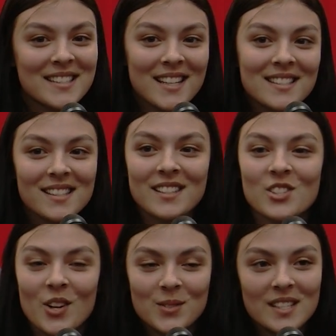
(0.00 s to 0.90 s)
Cecily
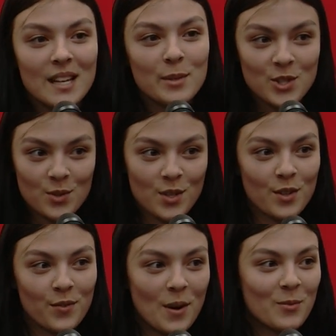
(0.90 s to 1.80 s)
Jones, and I'm a
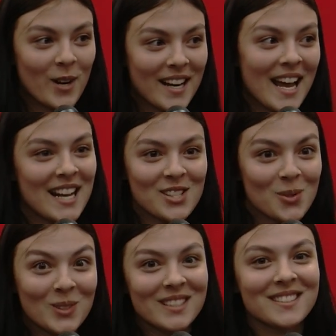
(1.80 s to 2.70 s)
junior from Gretna High School.